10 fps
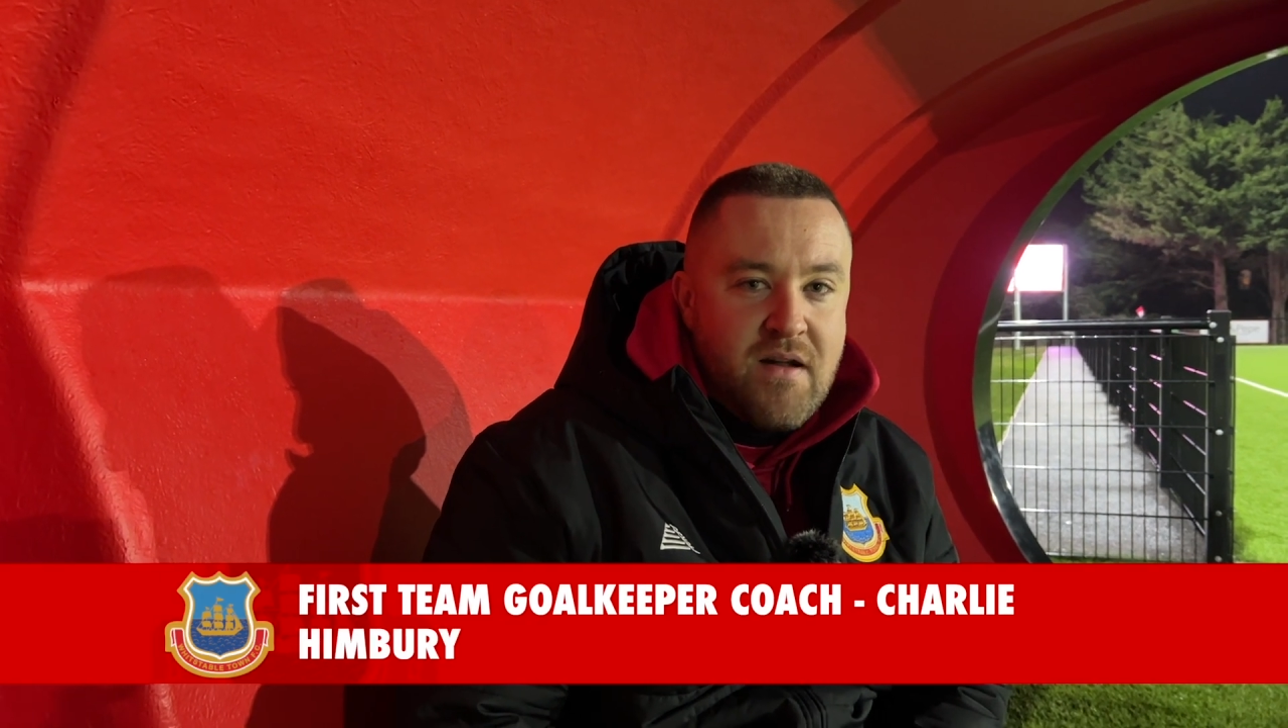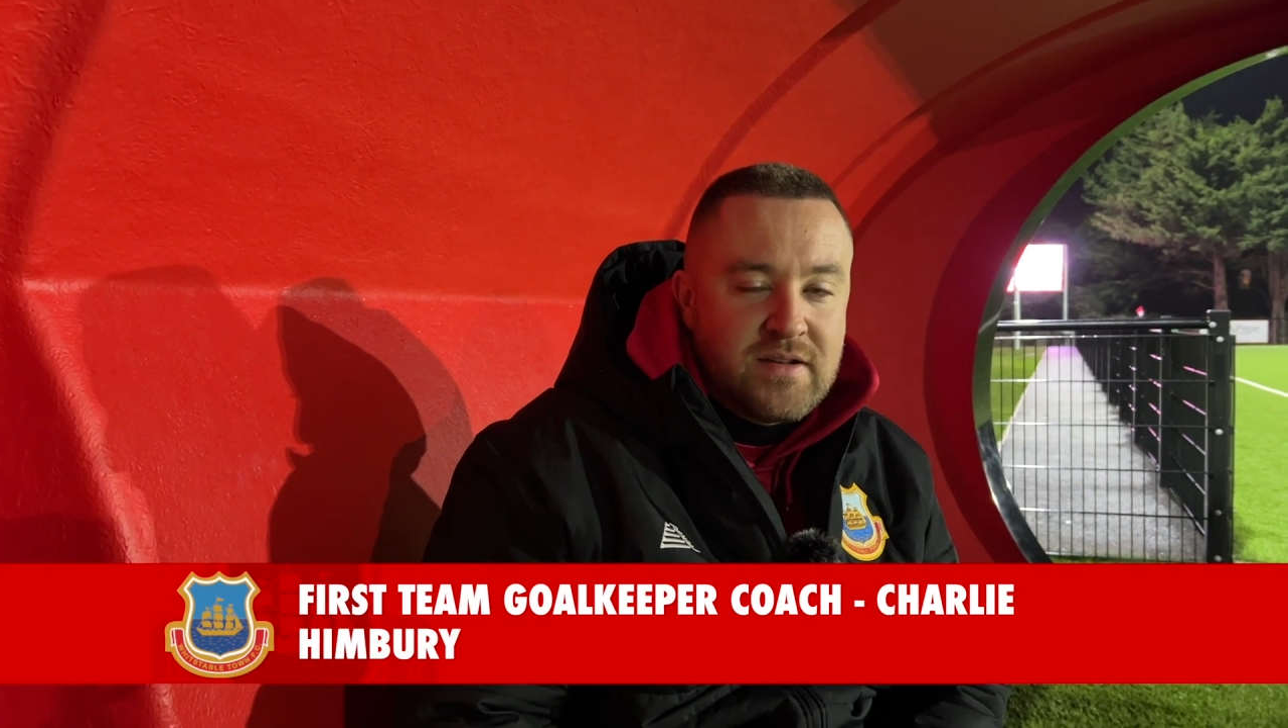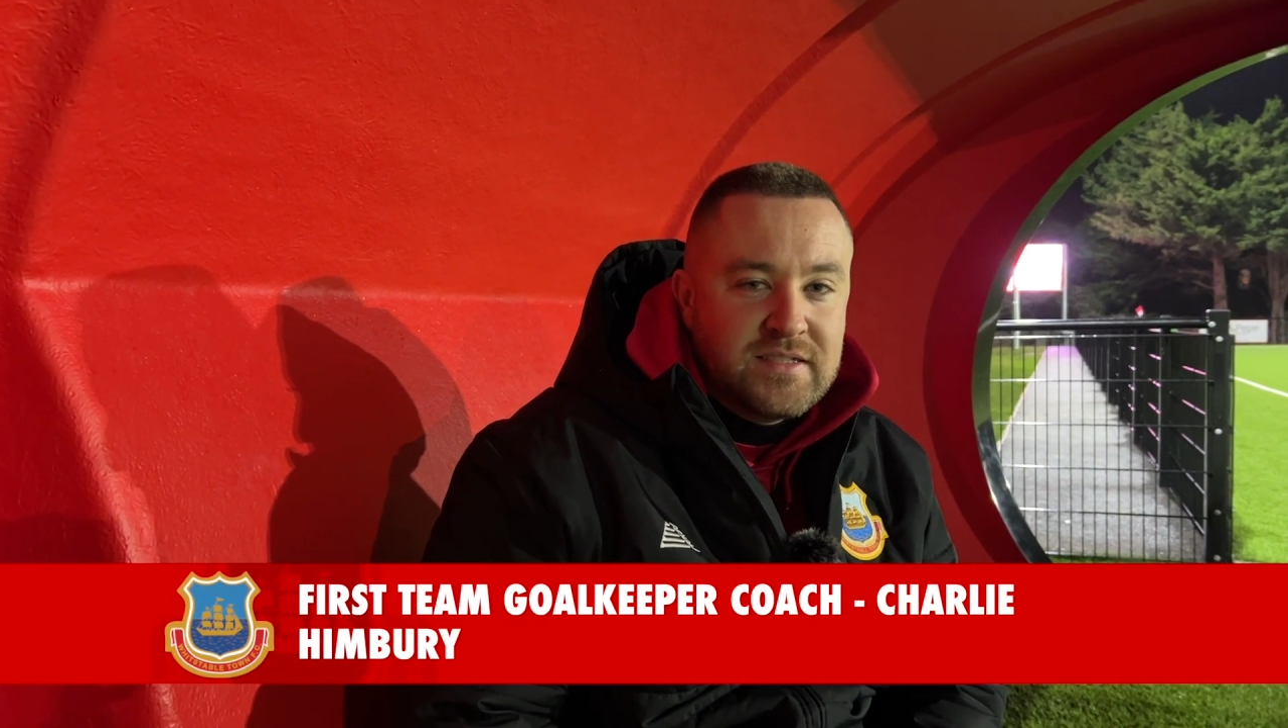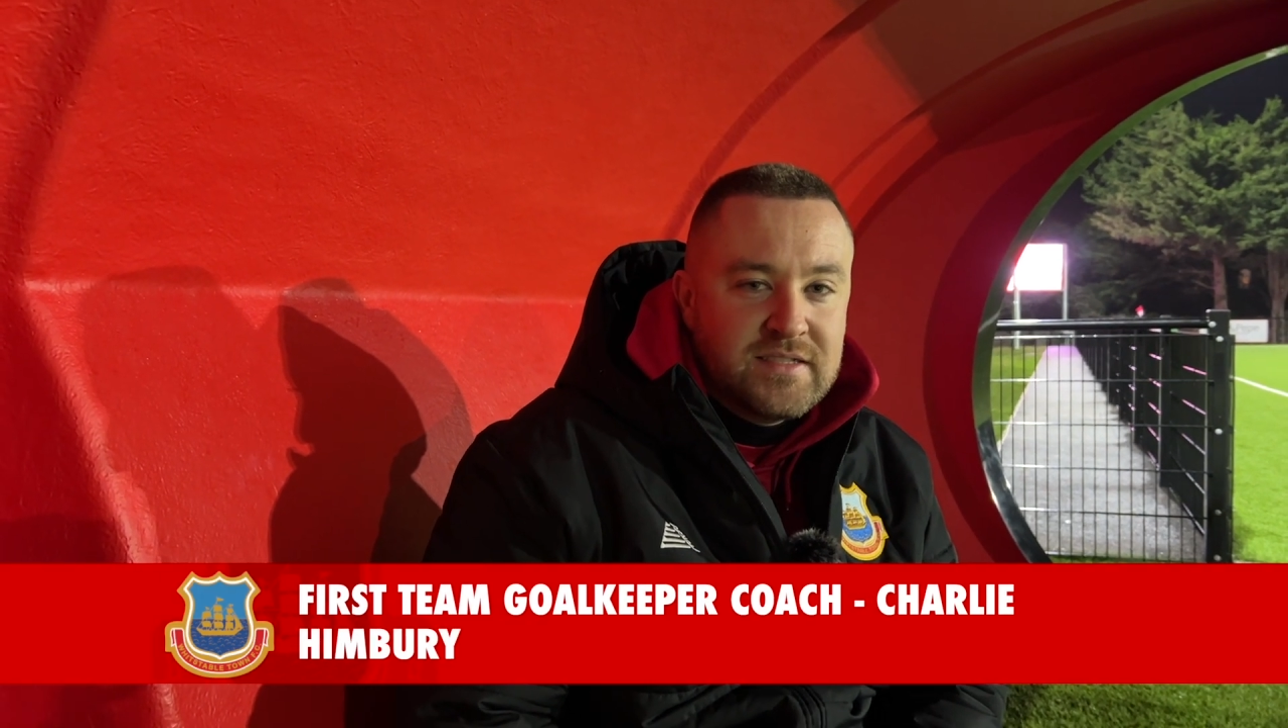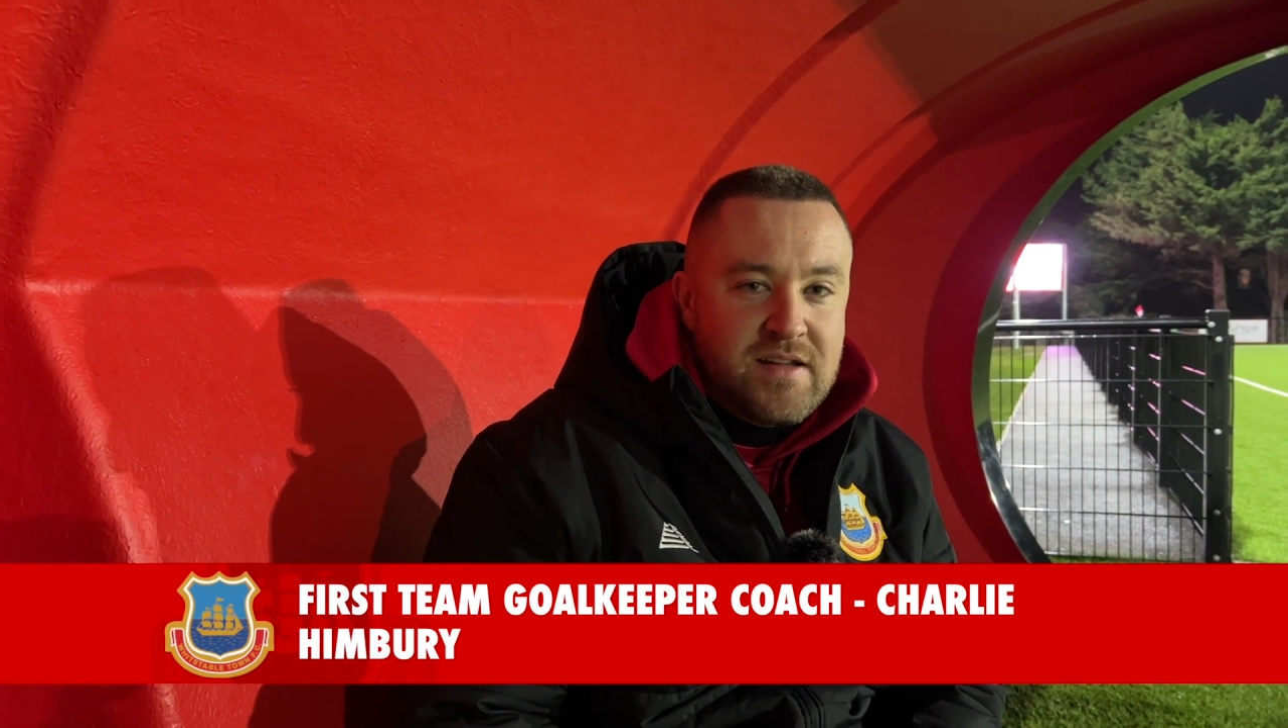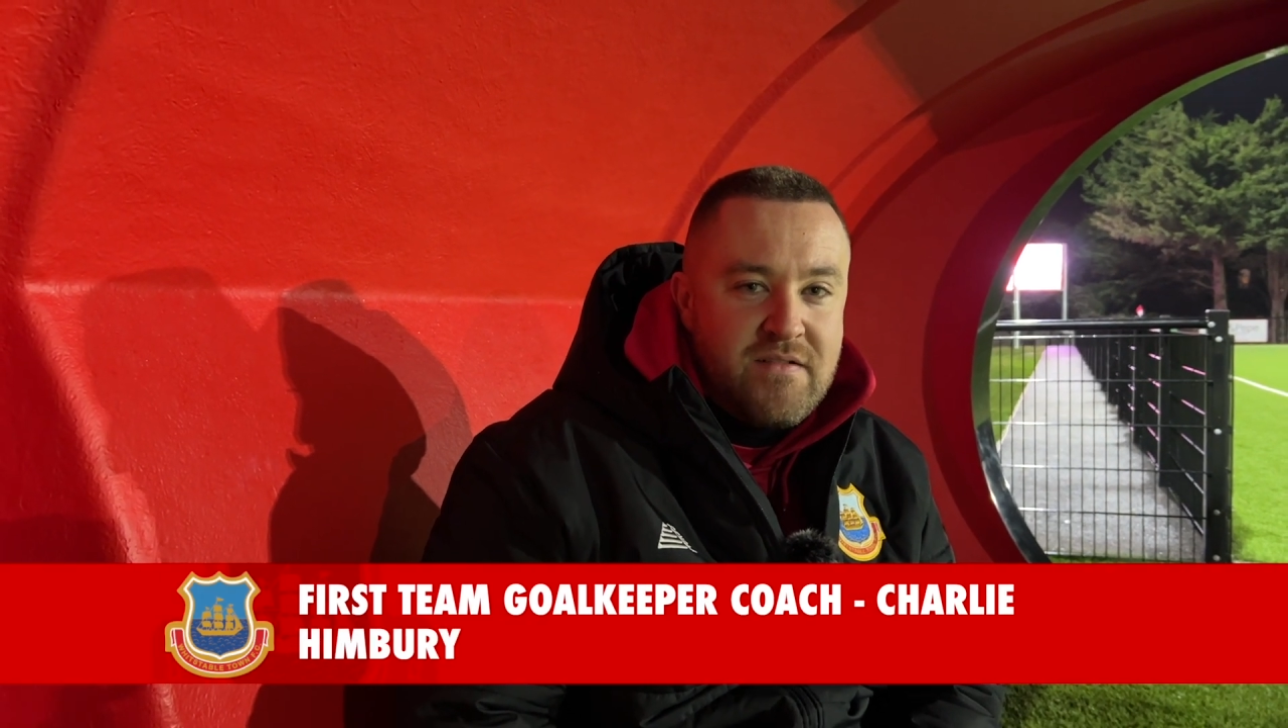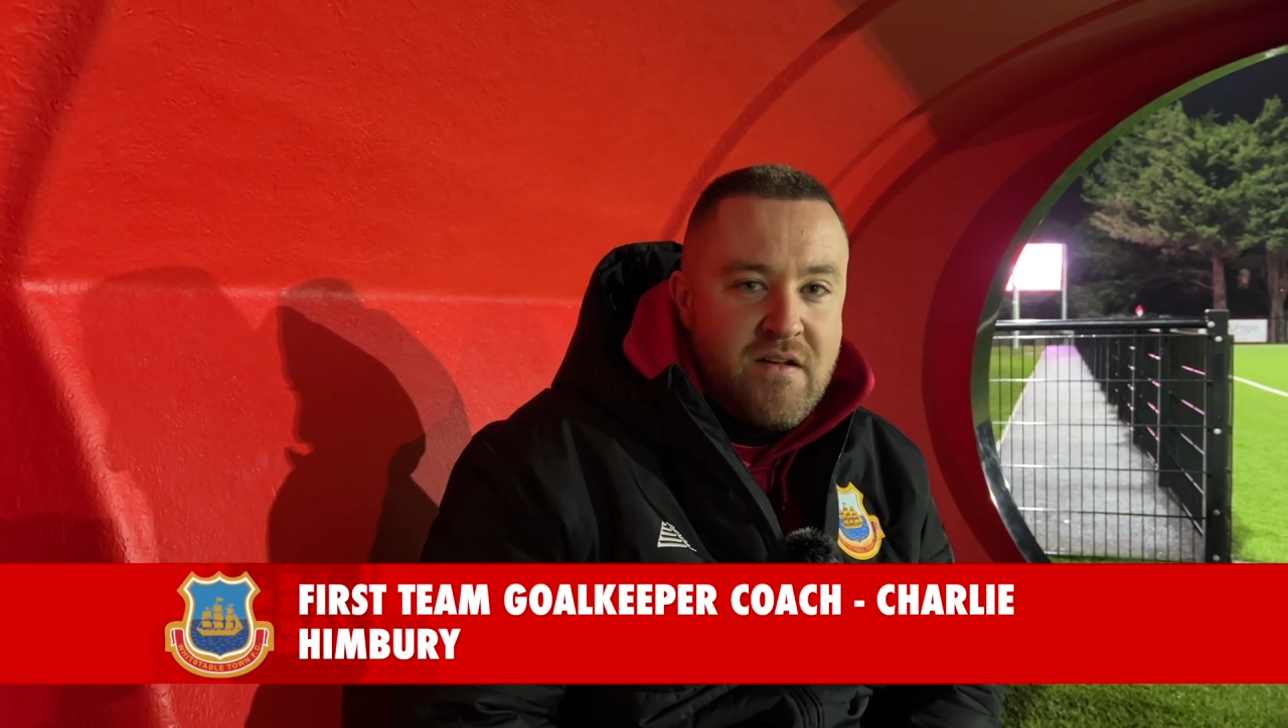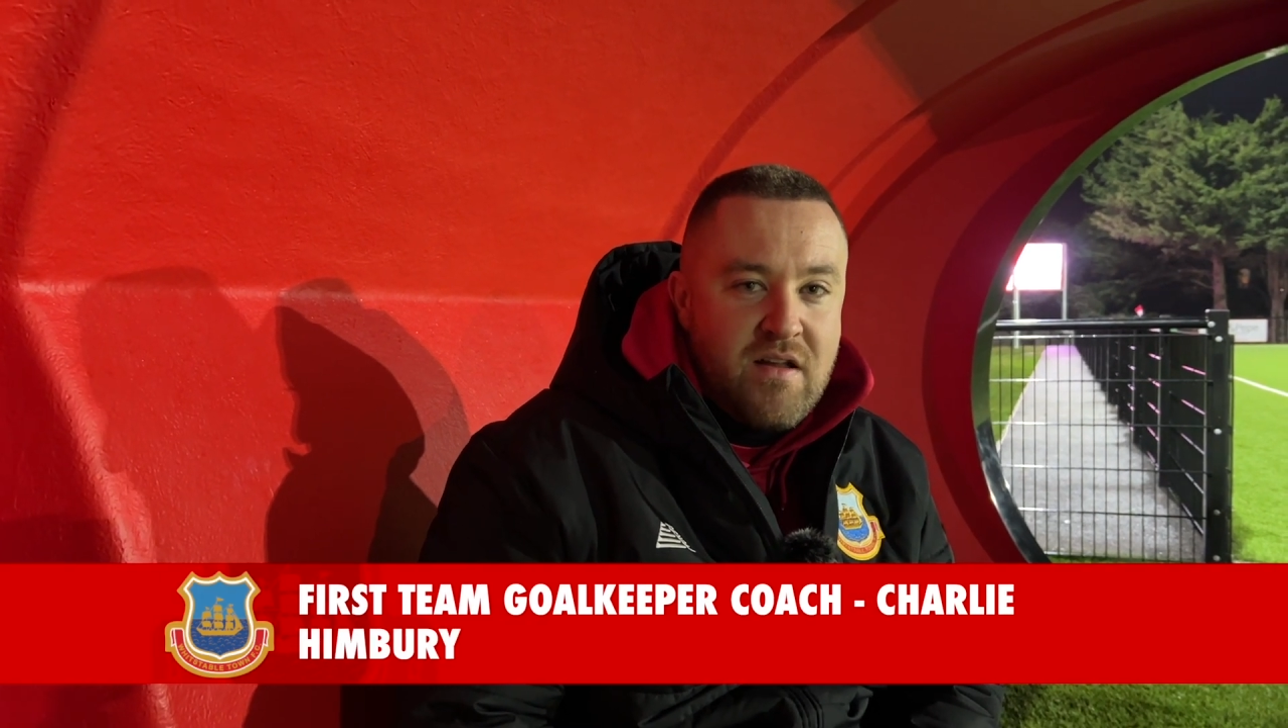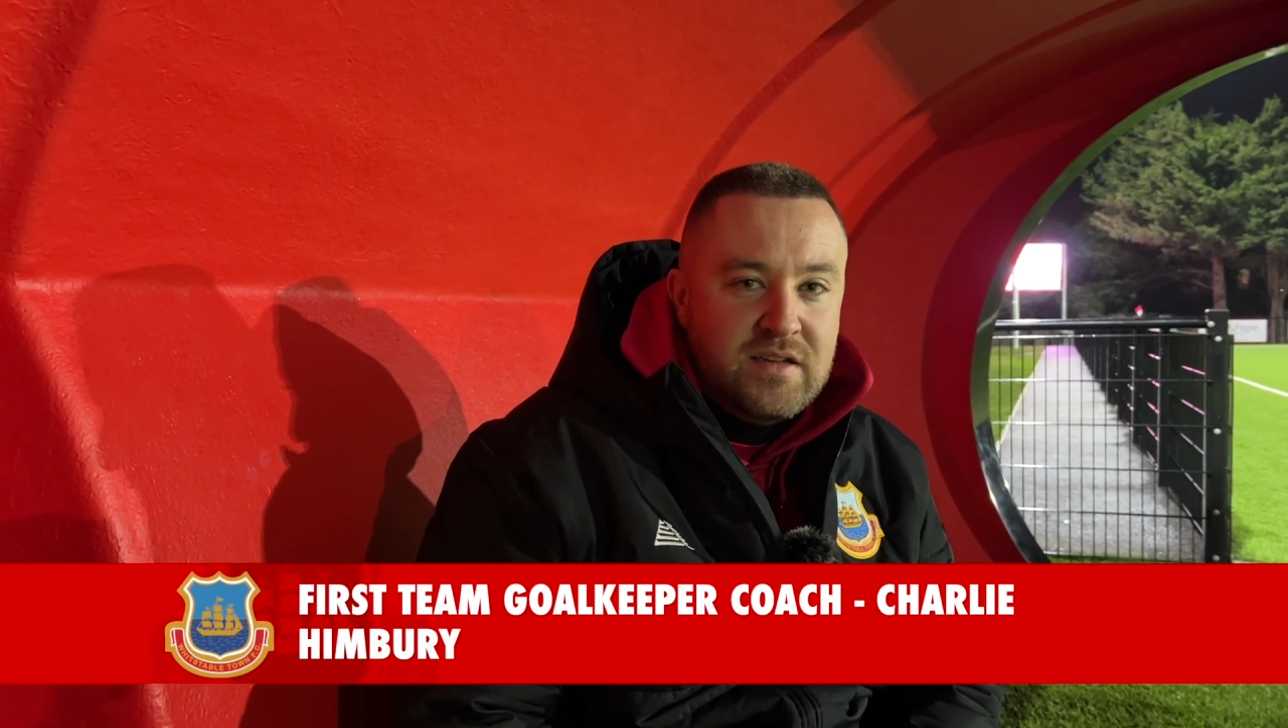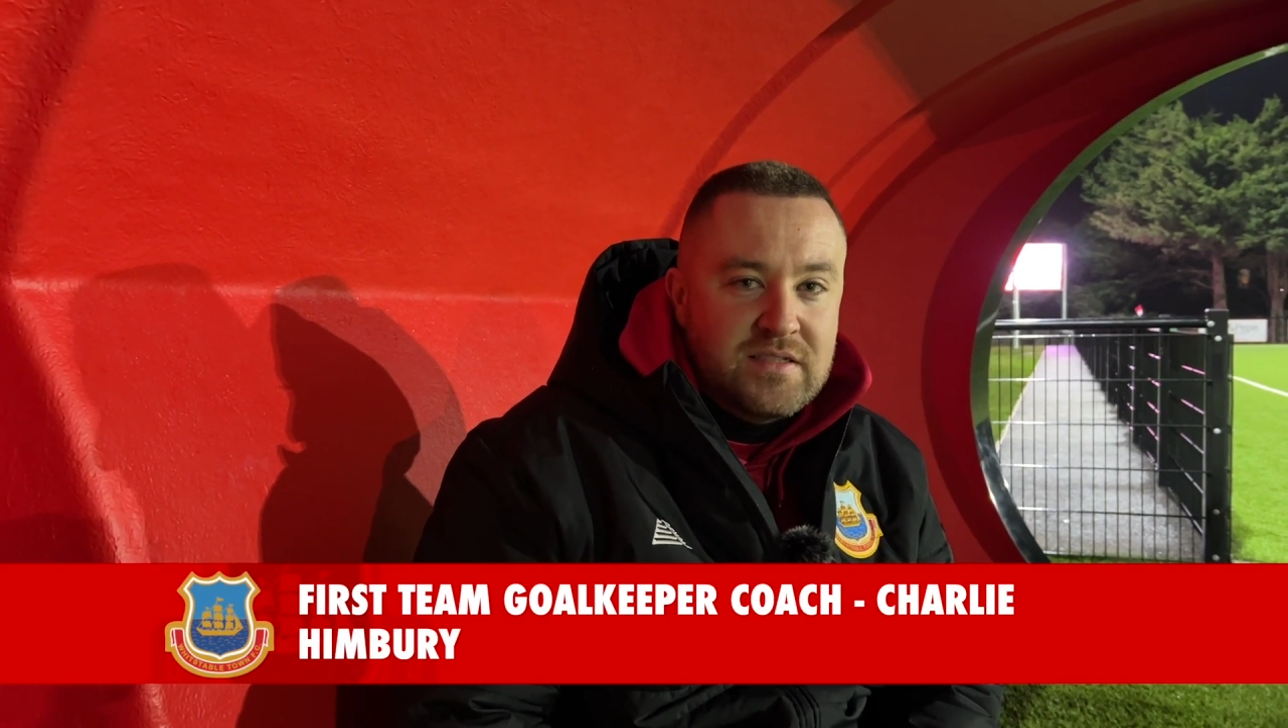What a great way